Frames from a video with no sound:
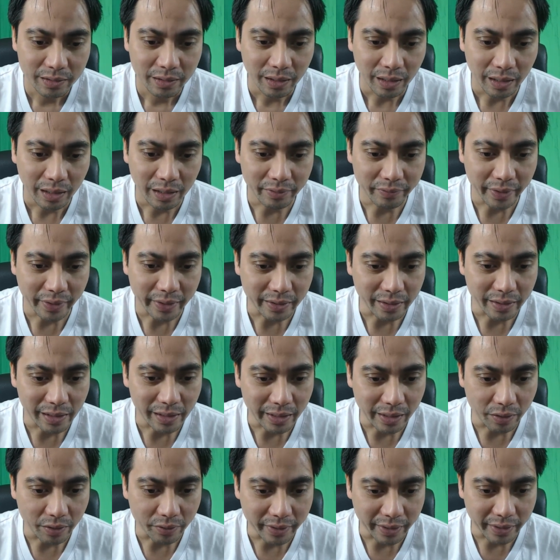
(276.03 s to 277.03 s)
I'll right
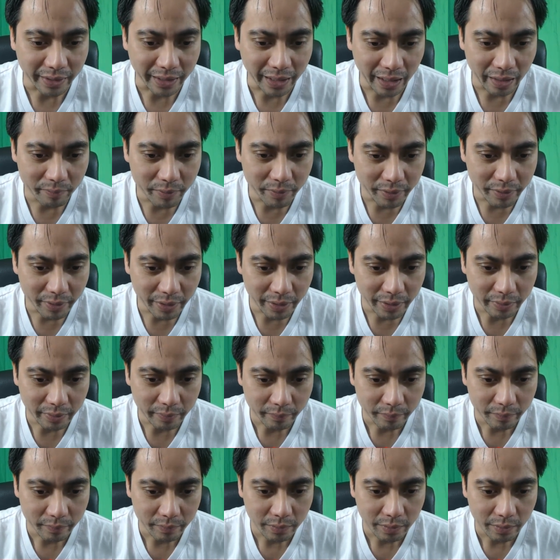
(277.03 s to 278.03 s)
click on the camera,
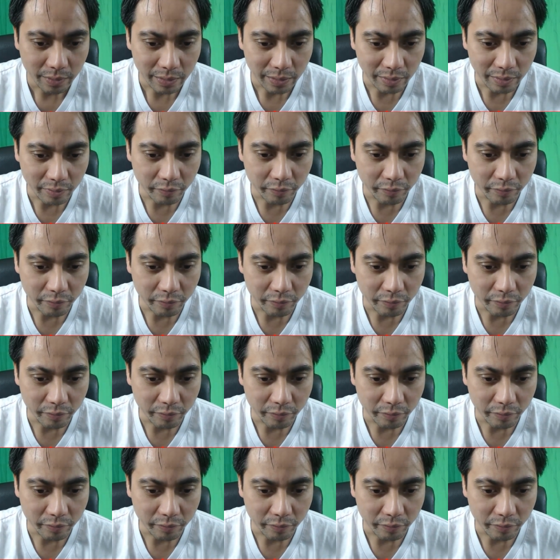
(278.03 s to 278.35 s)
click